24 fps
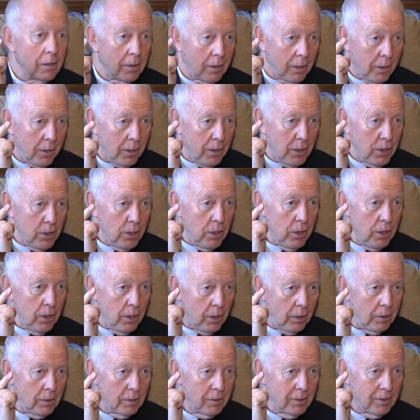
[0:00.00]

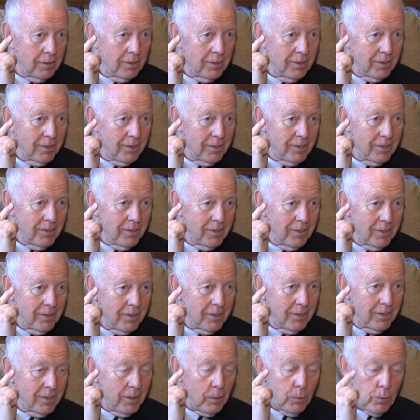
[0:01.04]
idea.
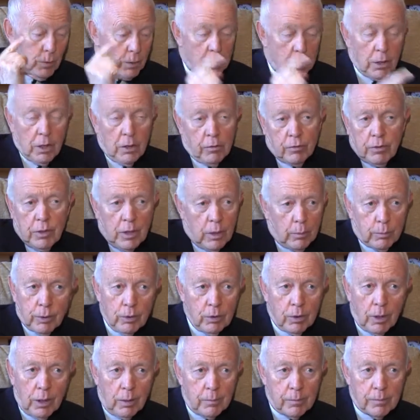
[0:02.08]
It was a half-an-hour
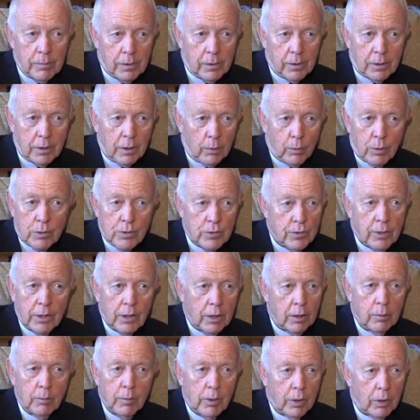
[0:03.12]
program, and I wasn't
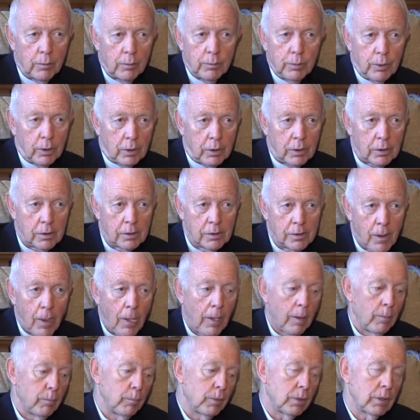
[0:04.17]
thinking about a book.
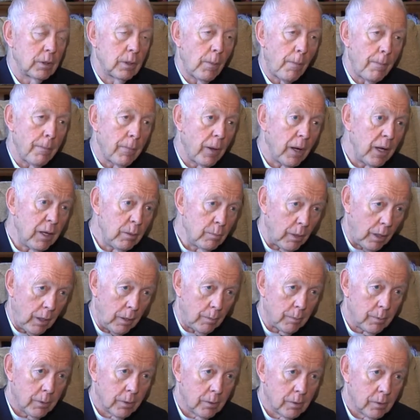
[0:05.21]
But the mind
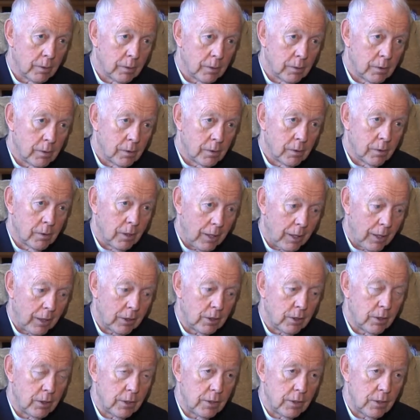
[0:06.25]
map
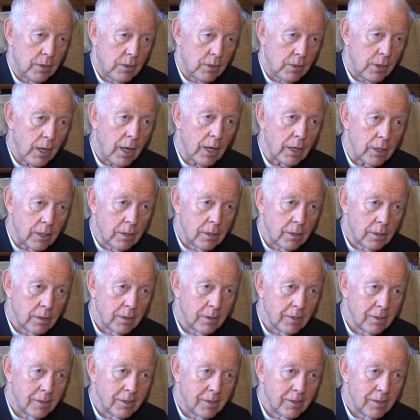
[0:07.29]
actually said
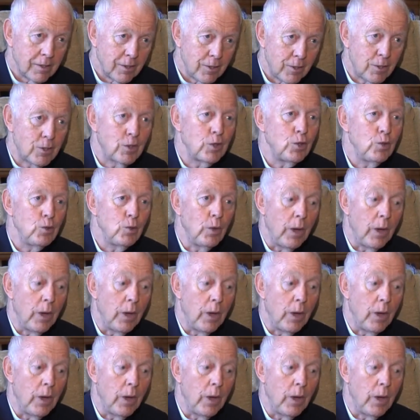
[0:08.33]
to